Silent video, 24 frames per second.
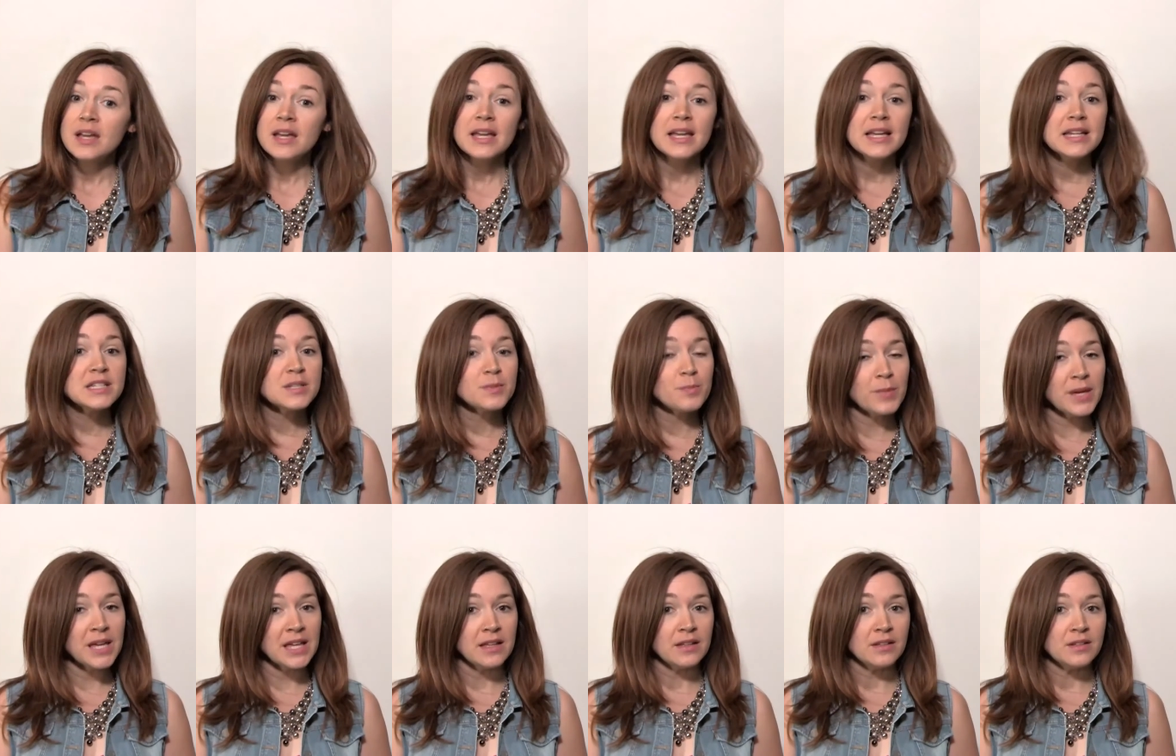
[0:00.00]
It
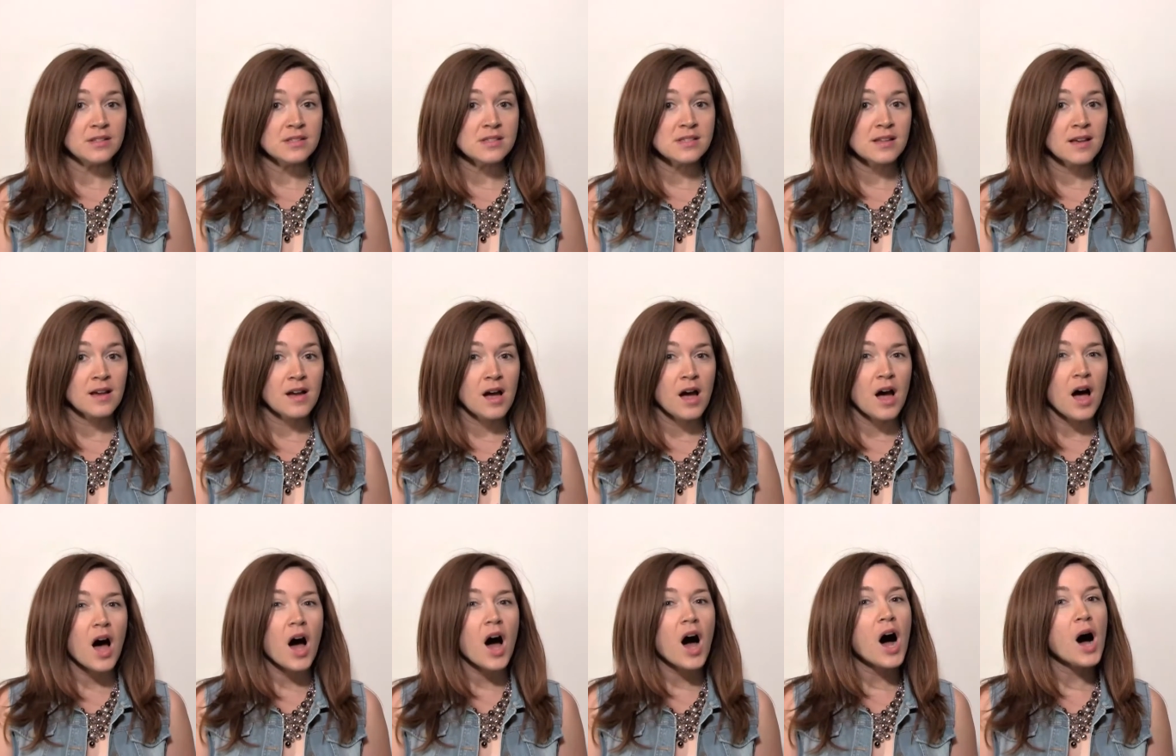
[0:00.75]
means
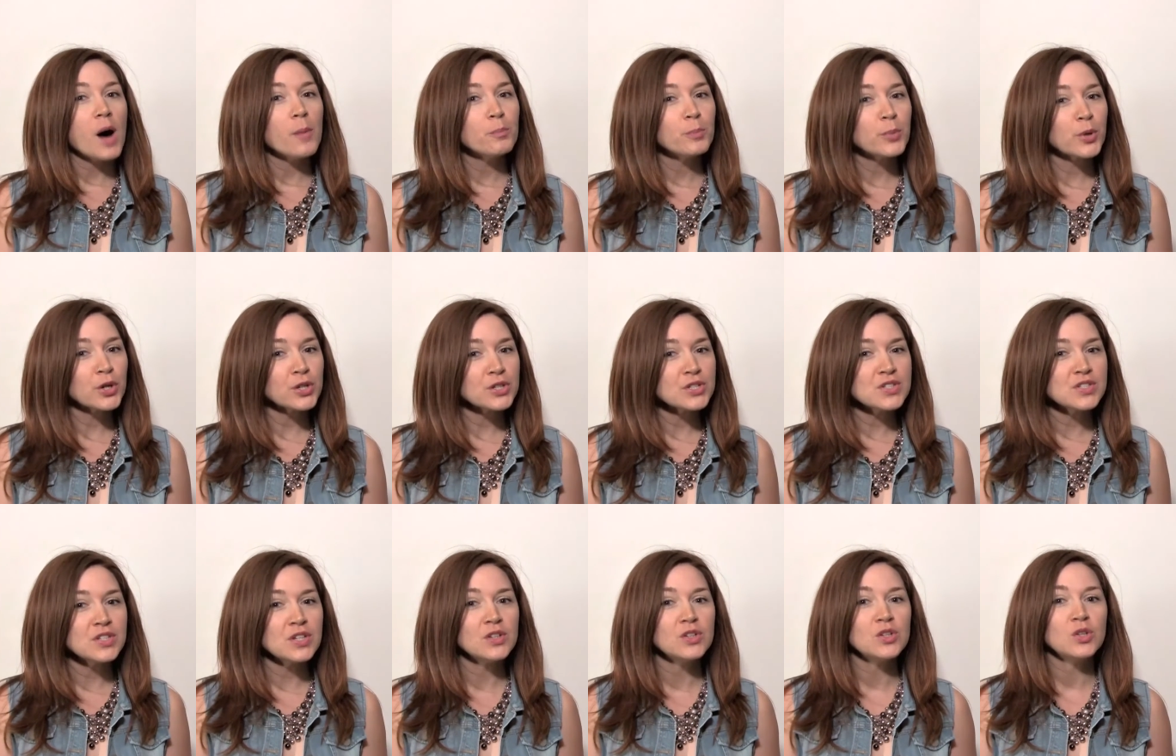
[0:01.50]
a
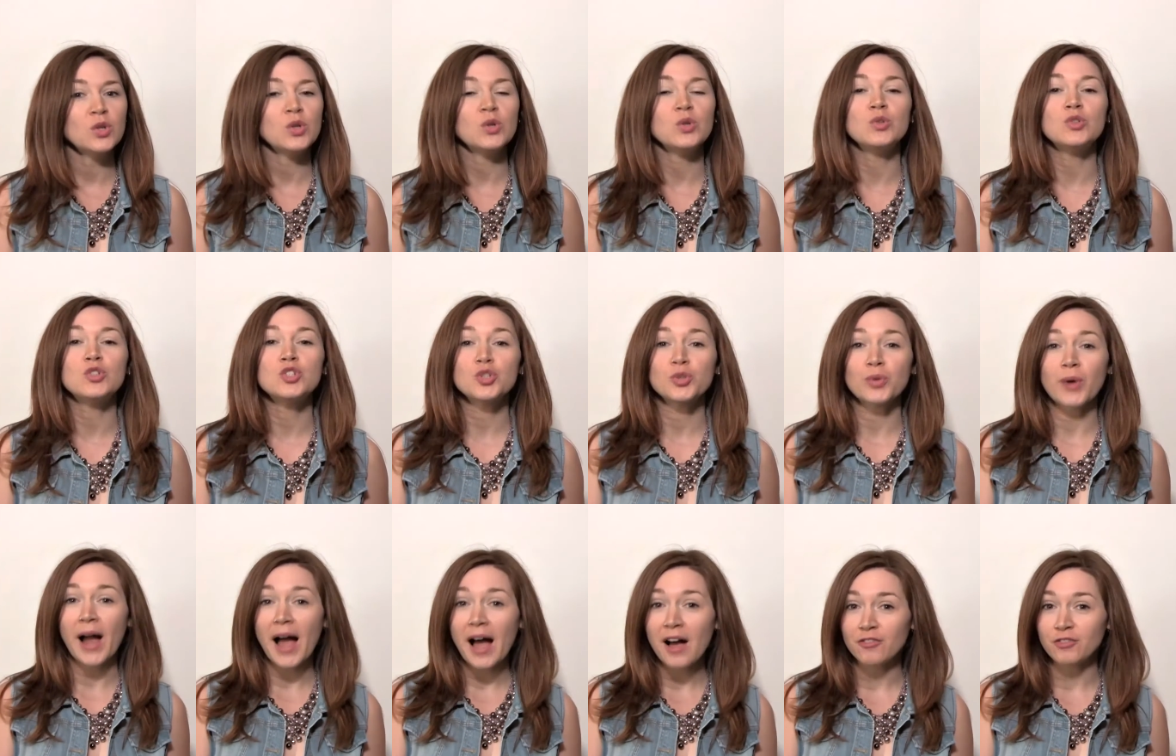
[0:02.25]
person who
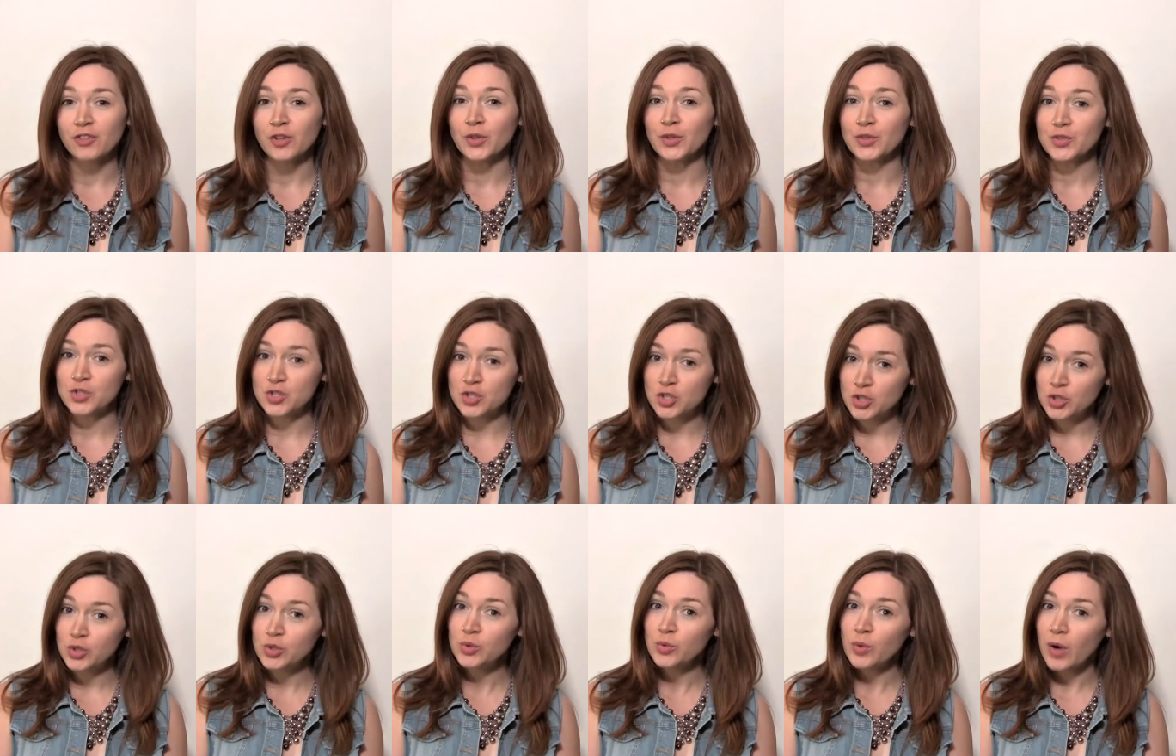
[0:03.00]
travels
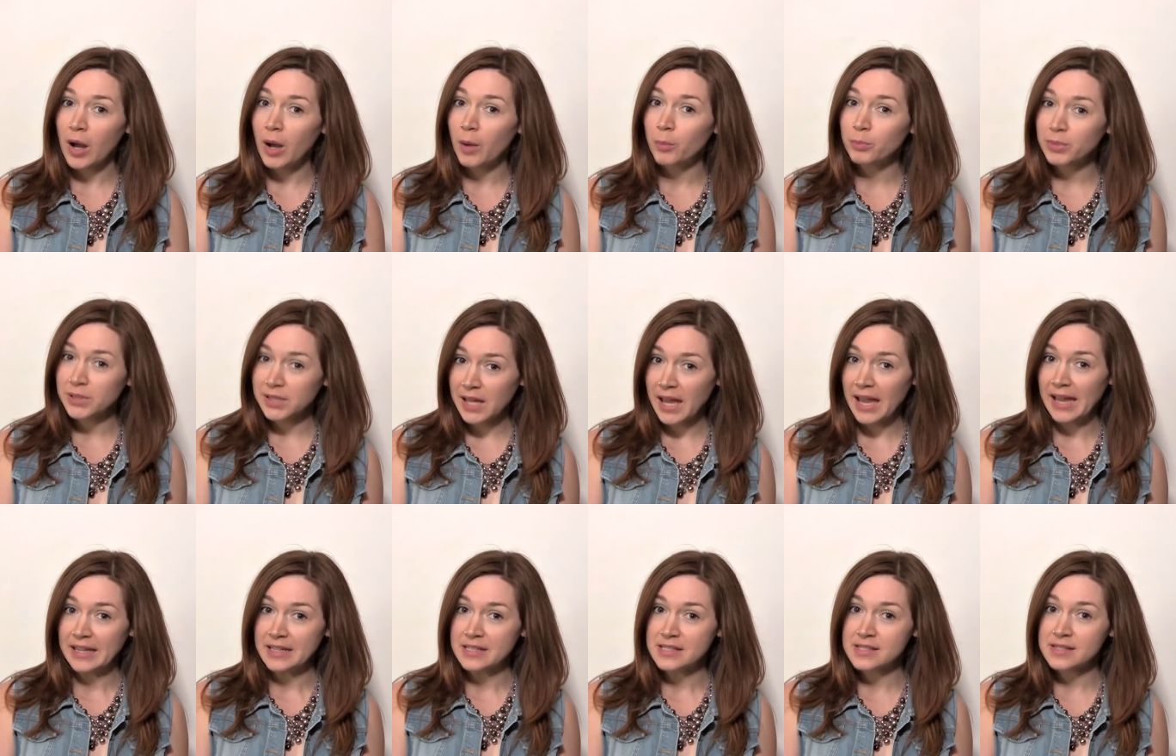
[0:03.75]
to a
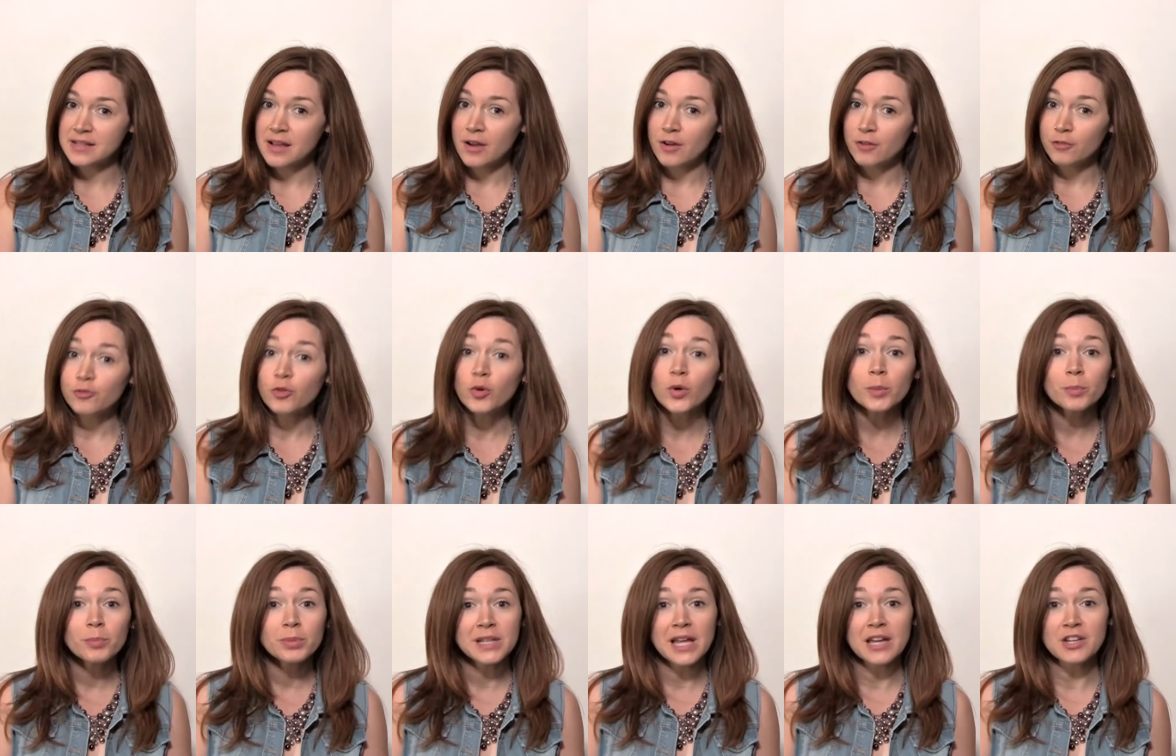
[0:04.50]
place
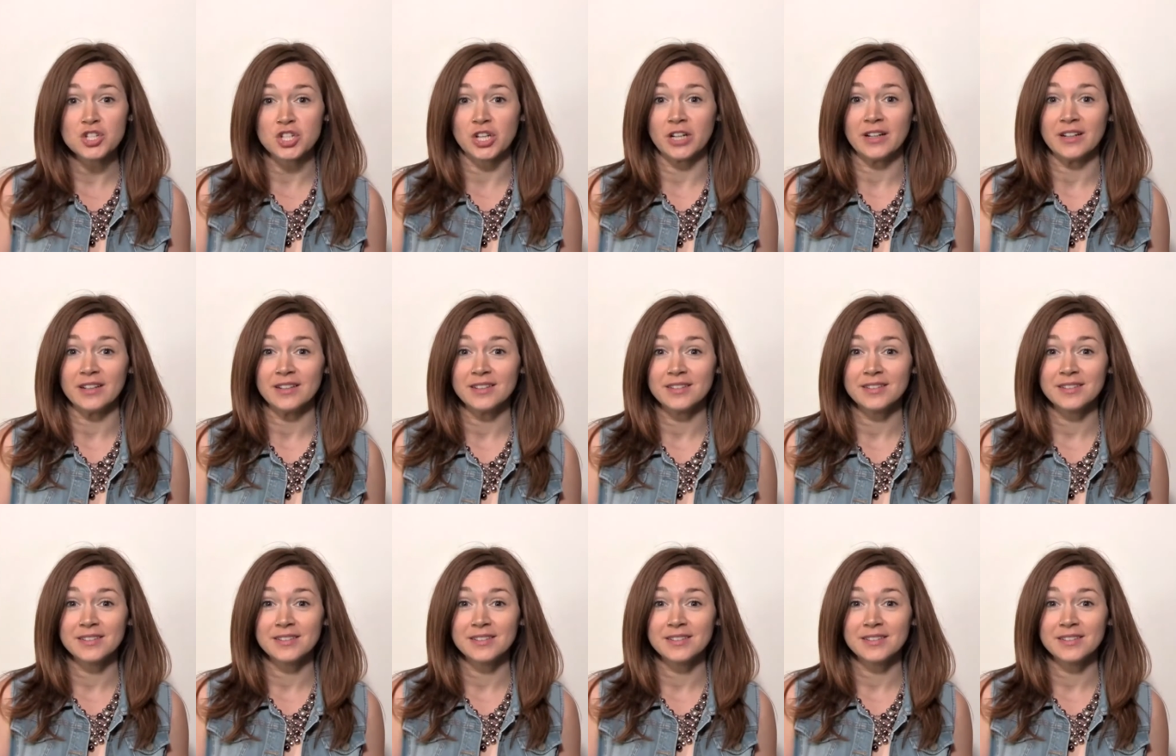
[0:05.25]
for pleasure.